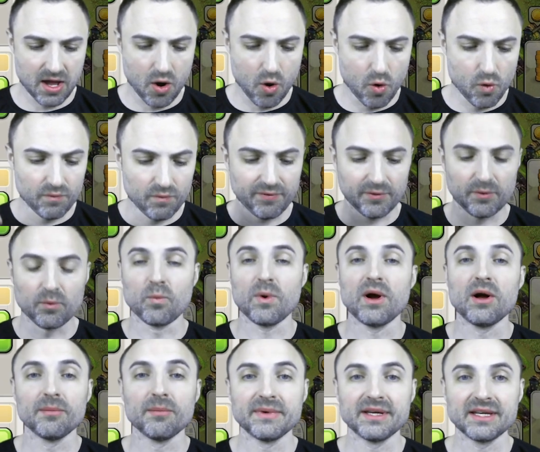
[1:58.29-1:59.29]

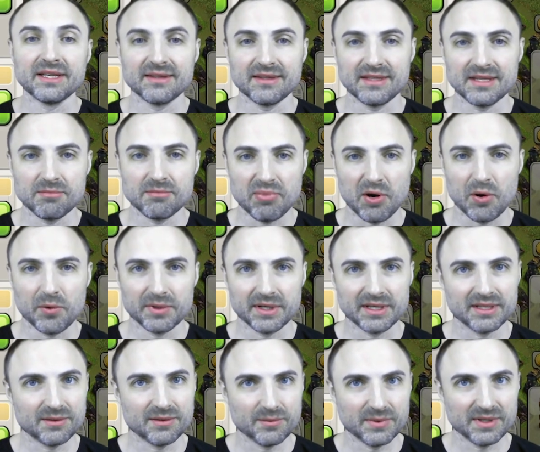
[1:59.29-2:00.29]
overwhelming the
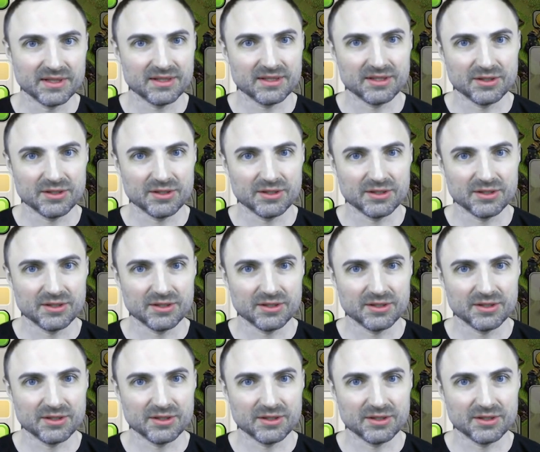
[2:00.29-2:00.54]
opponent with